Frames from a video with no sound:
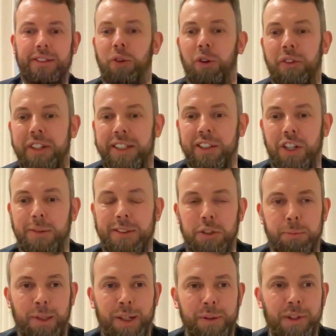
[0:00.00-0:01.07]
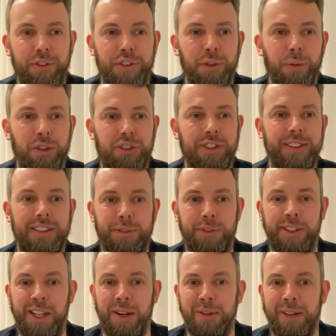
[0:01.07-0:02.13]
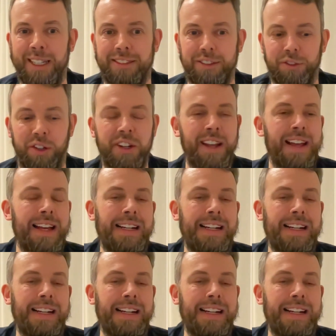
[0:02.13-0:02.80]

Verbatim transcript: or in the comments below if you're watching this video later on.